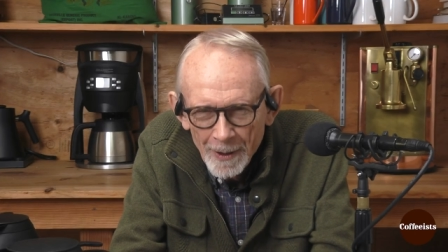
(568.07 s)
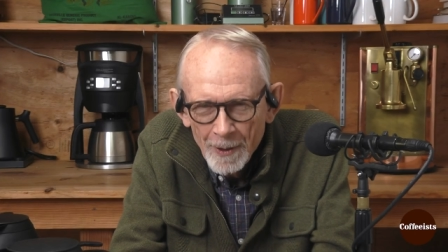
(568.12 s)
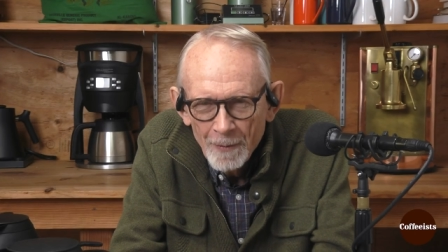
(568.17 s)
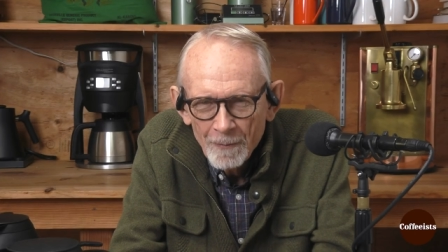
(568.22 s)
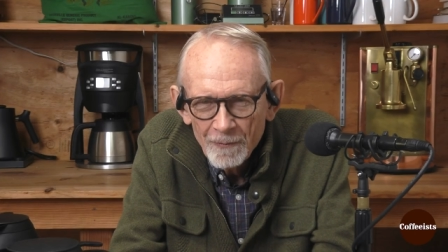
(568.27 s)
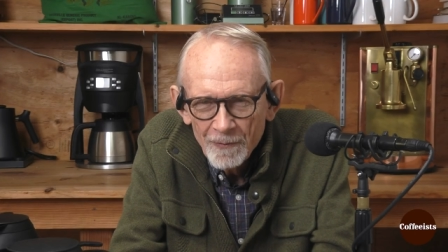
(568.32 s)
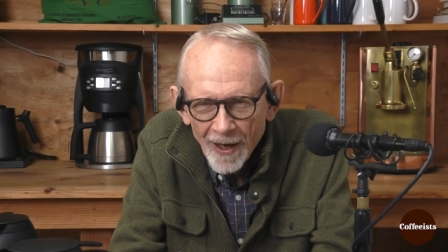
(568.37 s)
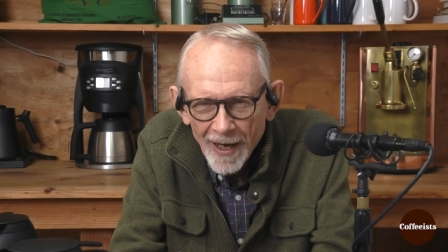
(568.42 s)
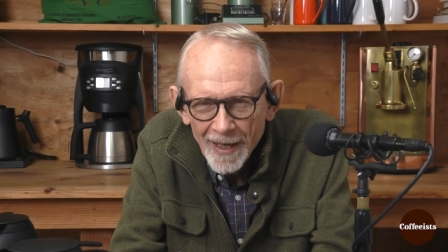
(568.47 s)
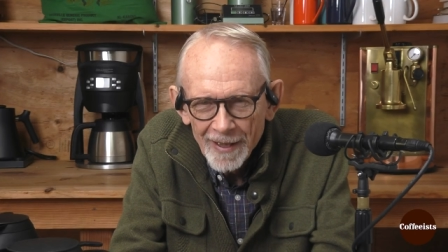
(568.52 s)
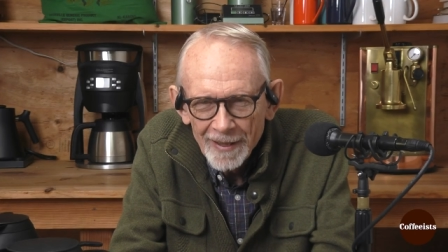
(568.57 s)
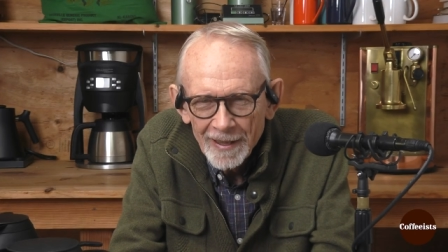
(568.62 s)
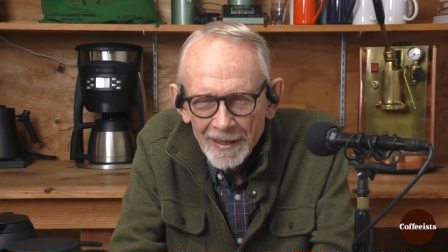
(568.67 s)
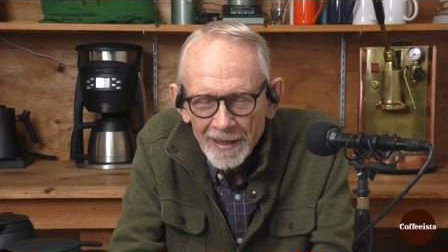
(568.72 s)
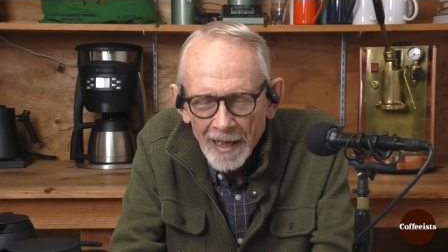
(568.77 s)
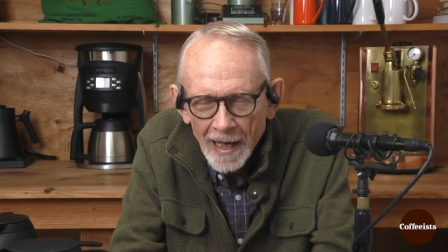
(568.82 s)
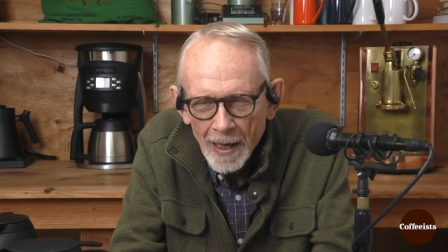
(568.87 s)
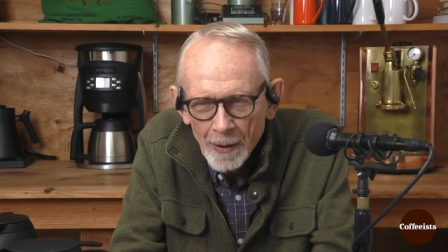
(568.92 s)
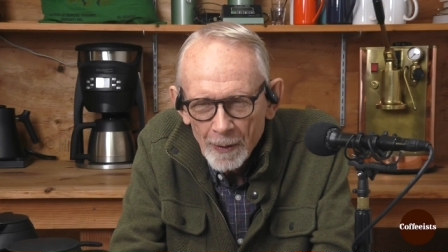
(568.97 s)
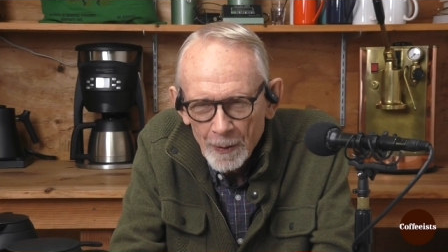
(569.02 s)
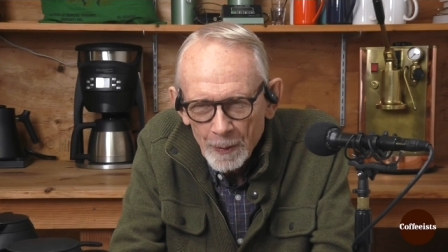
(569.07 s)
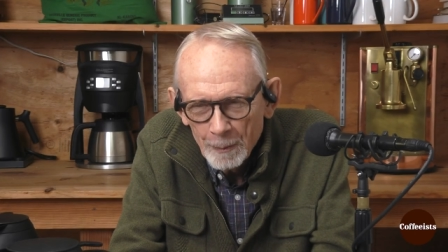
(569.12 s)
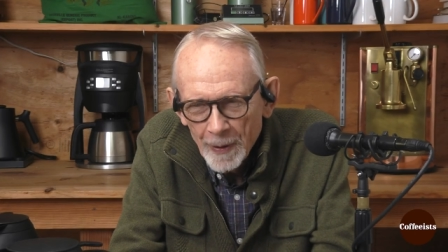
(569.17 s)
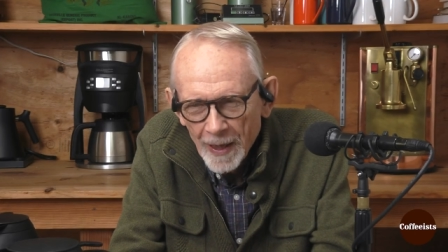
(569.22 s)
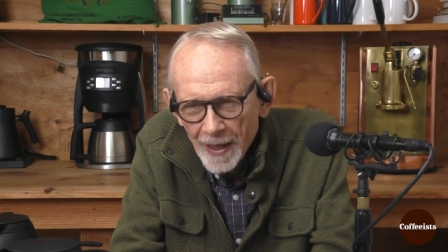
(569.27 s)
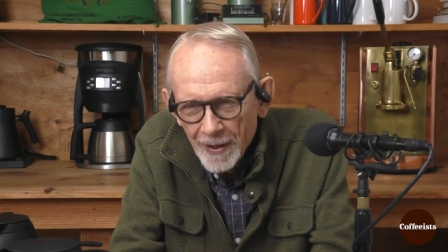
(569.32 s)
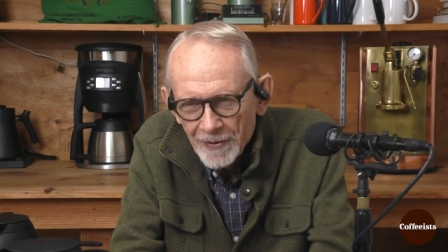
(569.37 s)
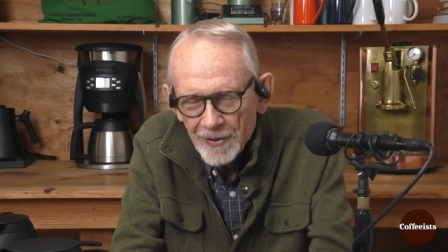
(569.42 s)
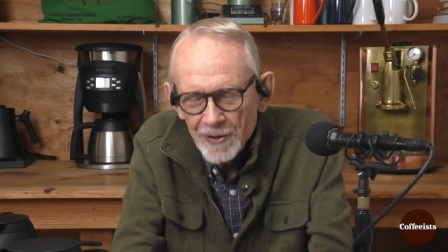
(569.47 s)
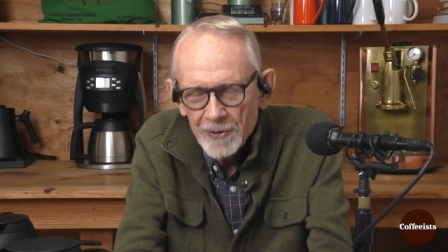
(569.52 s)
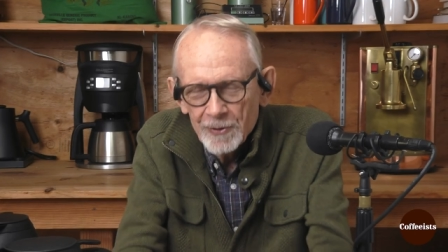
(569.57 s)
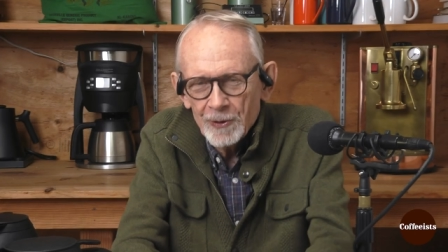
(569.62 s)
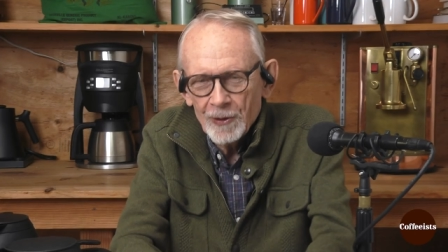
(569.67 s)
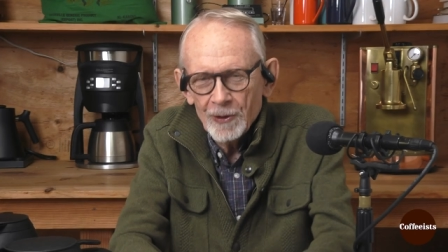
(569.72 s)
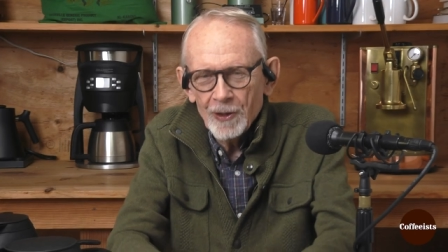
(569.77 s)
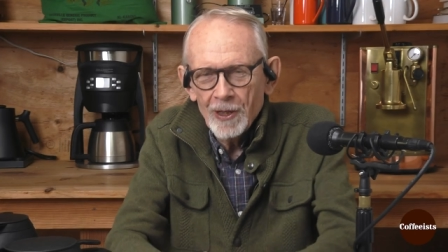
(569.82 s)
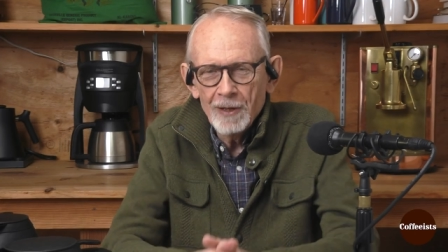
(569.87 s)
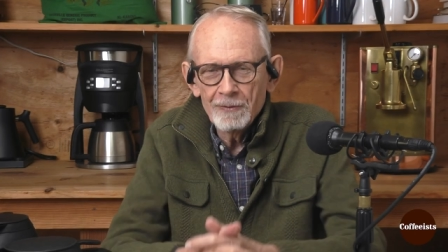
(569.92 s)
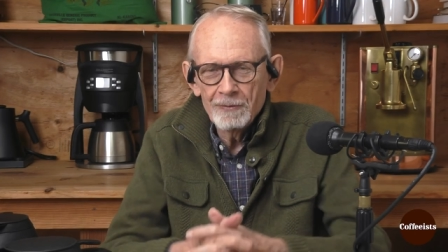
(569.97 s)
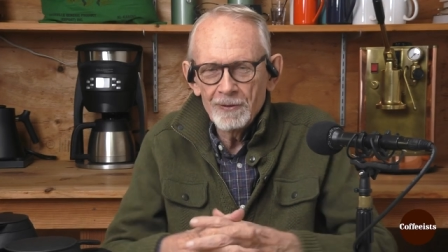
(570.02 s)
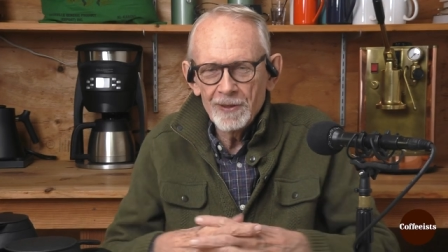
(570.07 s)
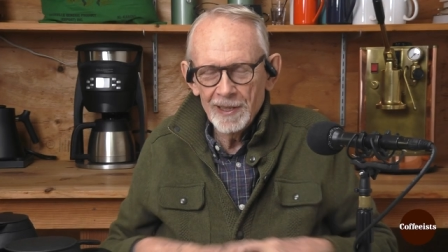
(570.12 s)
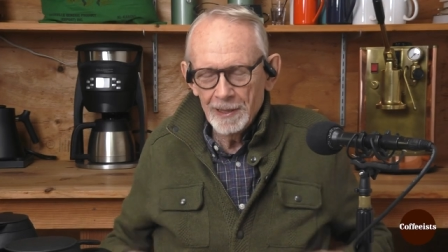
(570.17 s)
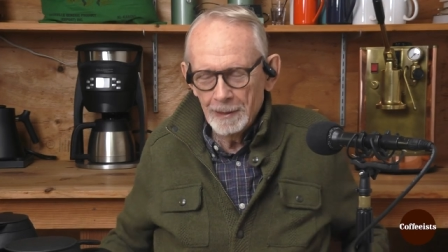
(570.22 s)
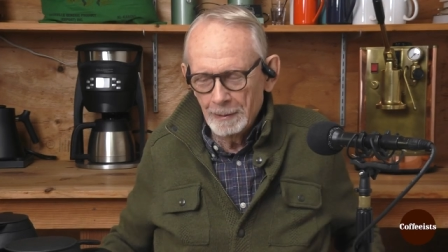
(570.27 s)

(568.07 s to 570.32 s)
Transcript: finding out about this coffee.